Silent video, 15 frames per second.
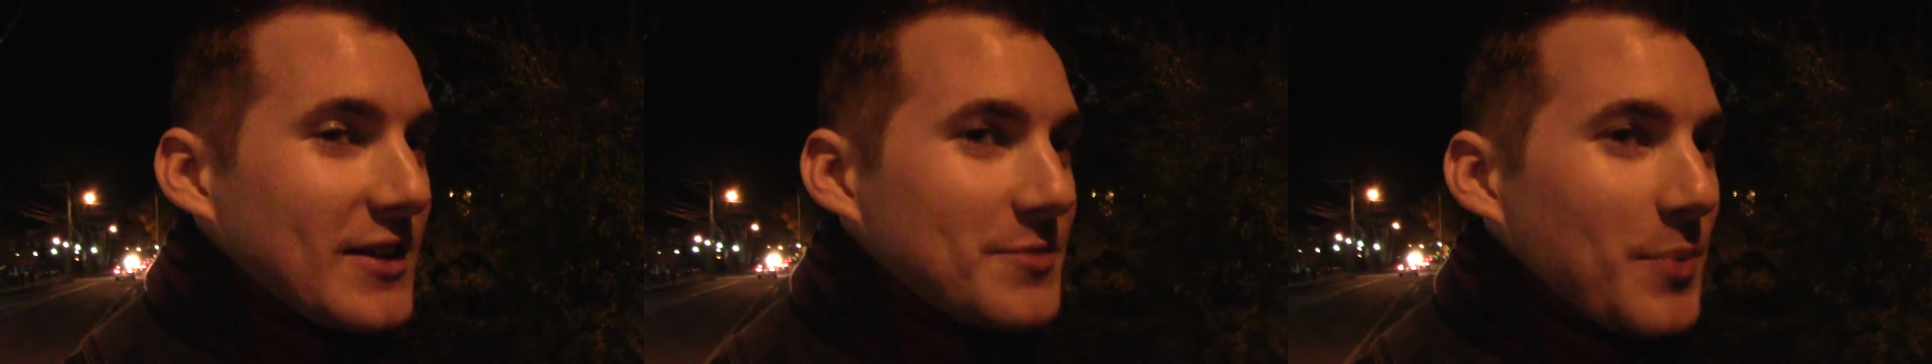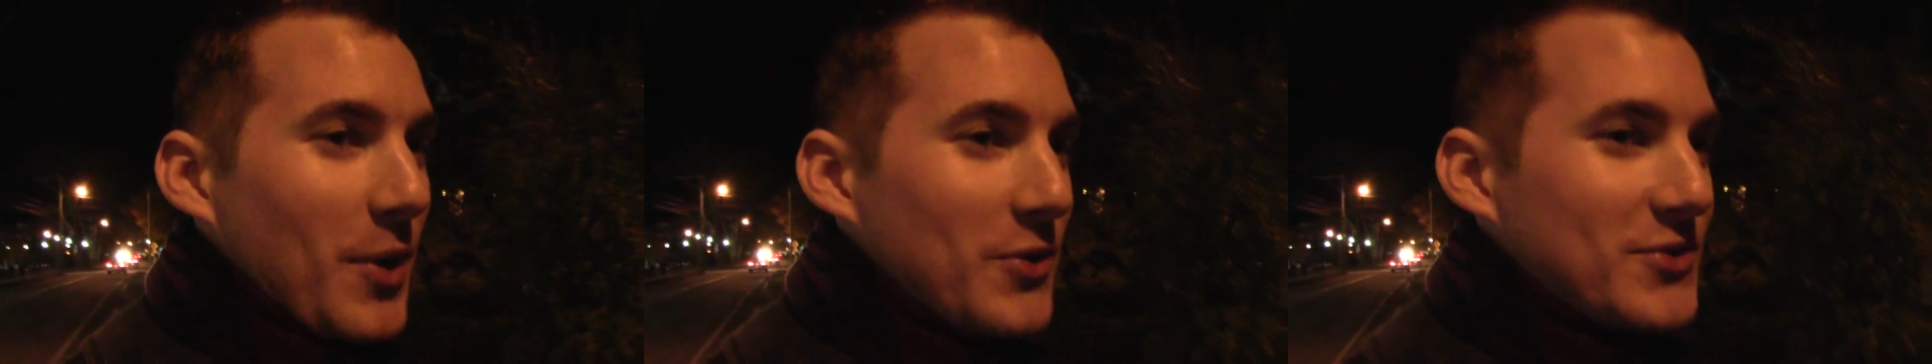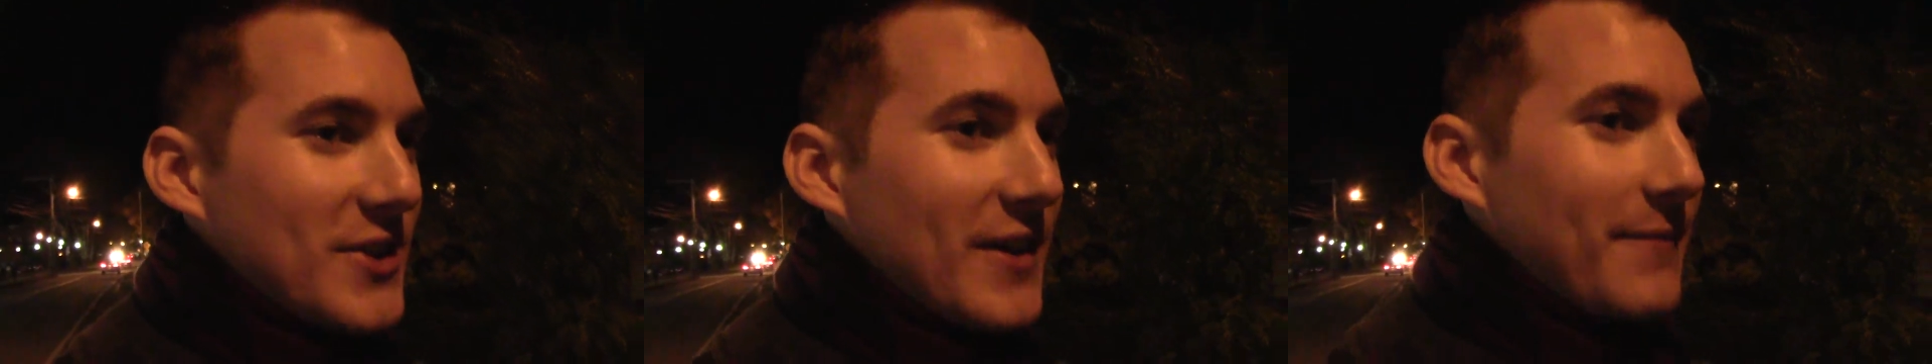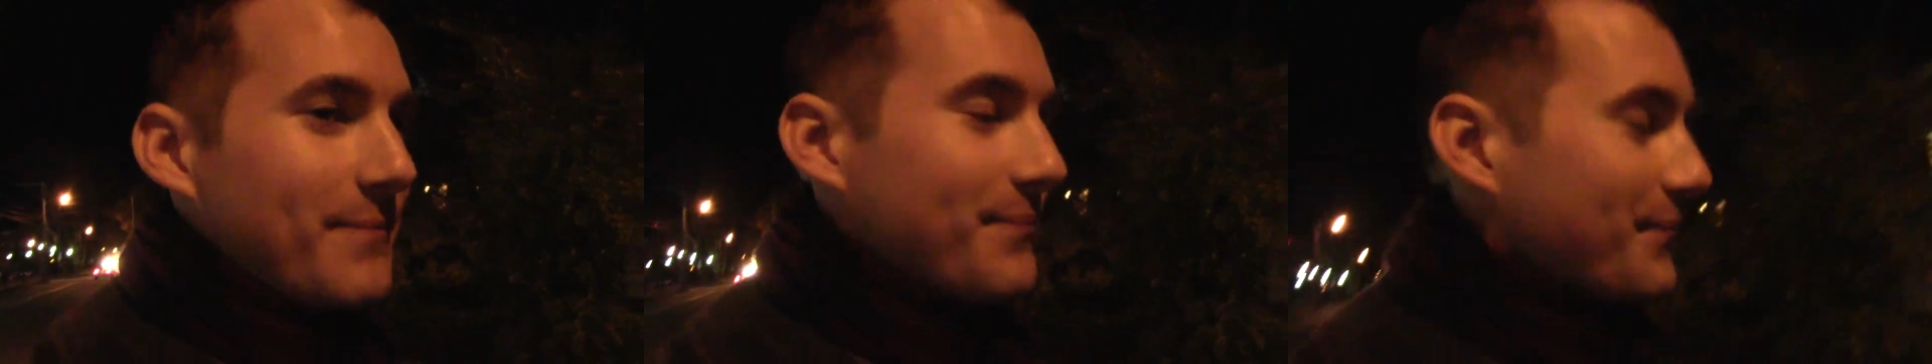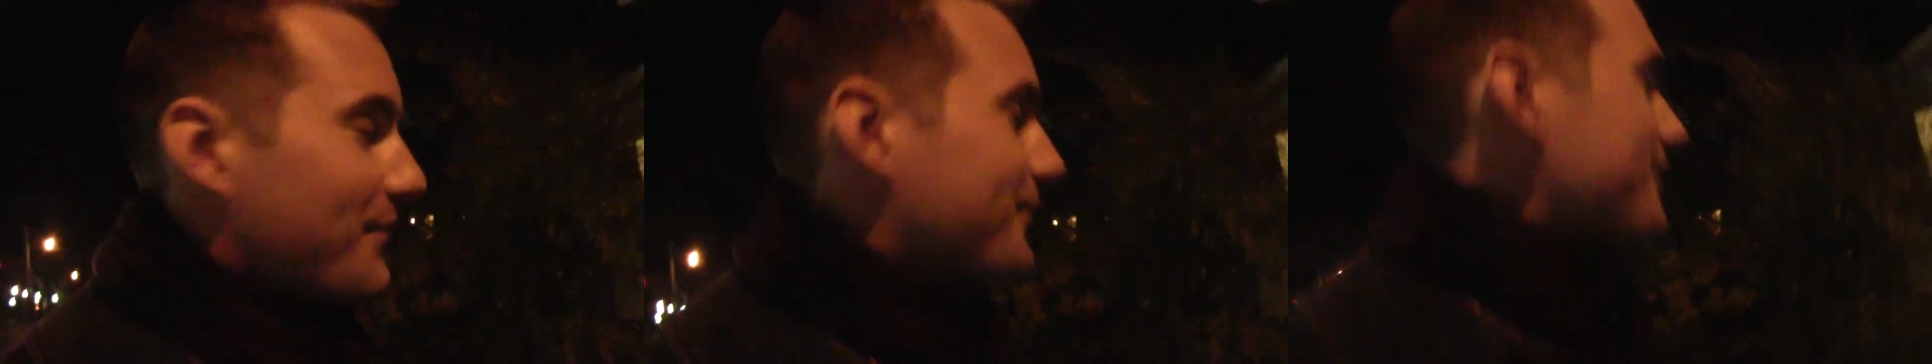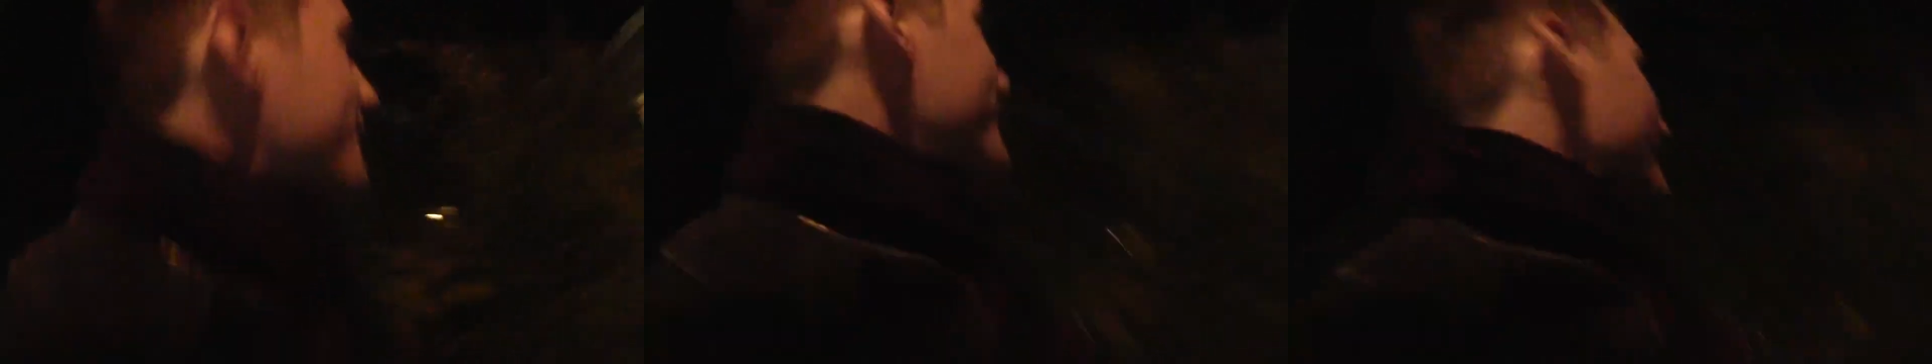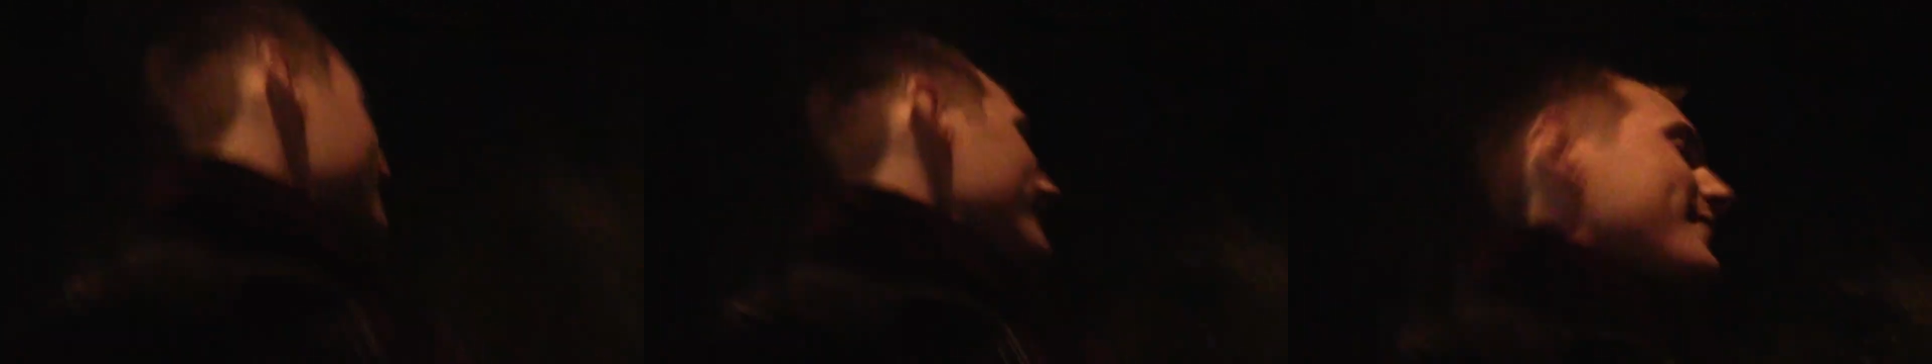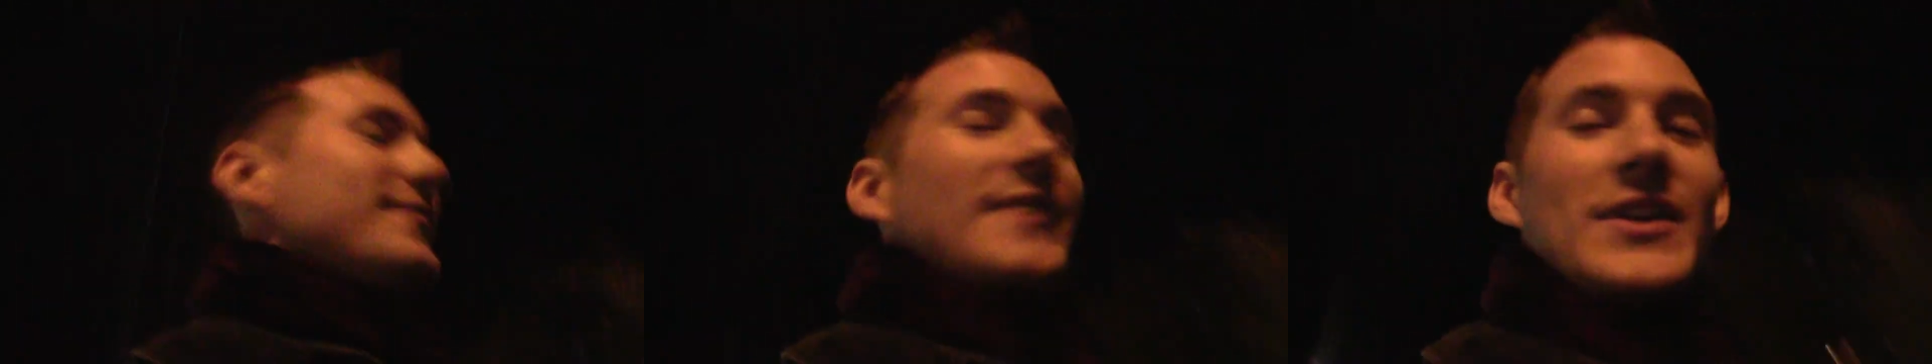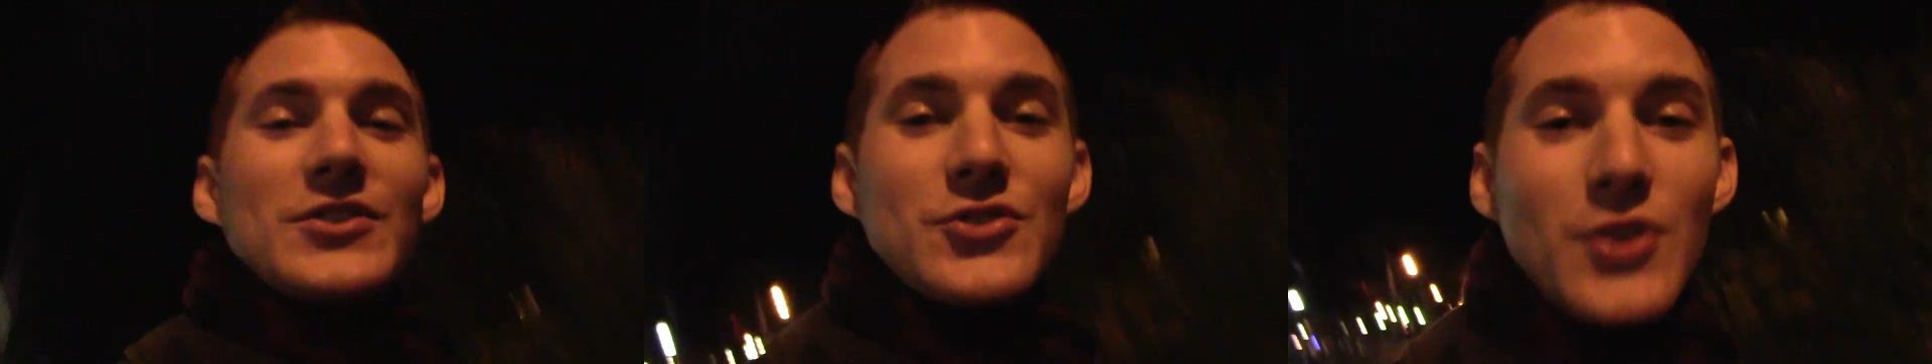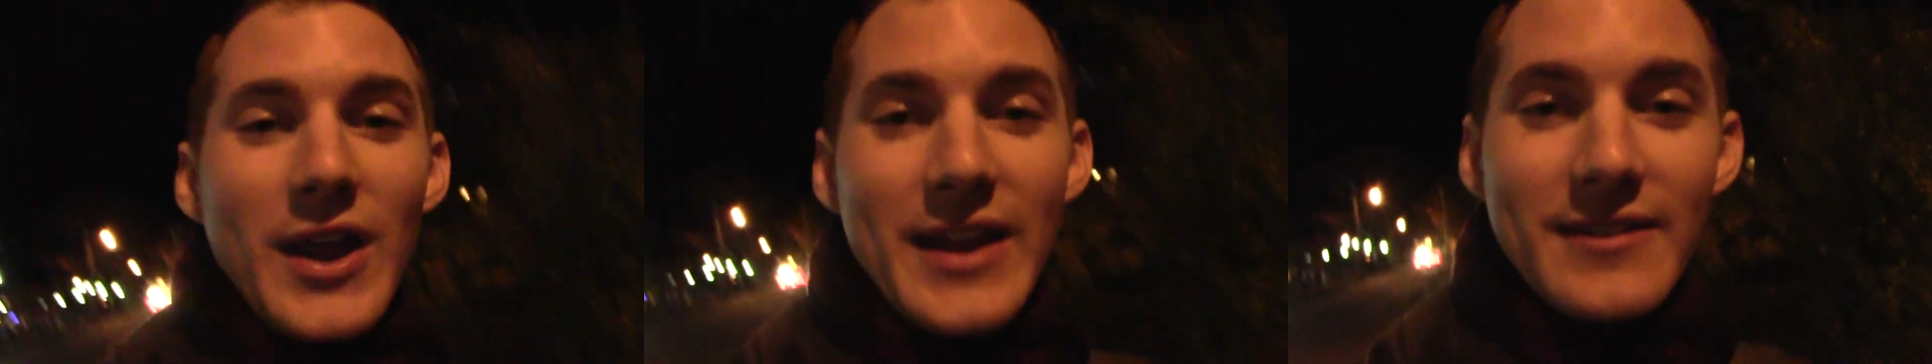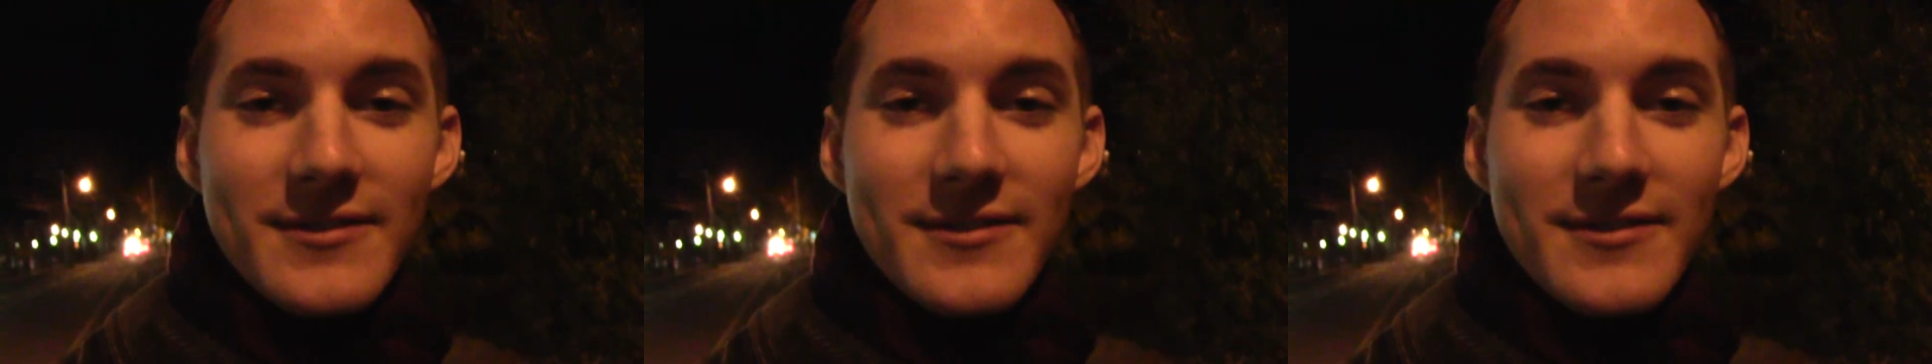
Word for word: expose them. It's great.